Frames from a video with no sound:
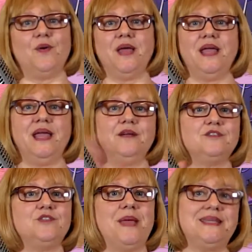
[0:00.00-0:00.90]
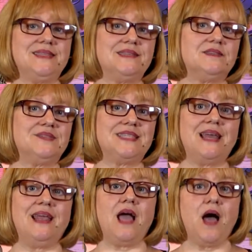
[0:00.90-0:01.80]
here's the basics of
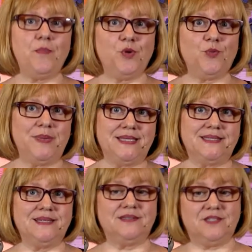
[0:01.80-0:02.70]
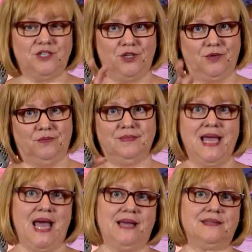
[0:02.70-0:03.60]
setting up your business to do
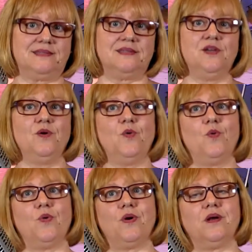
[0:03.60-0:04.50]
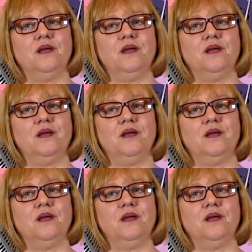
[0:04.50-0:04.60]
X. Or,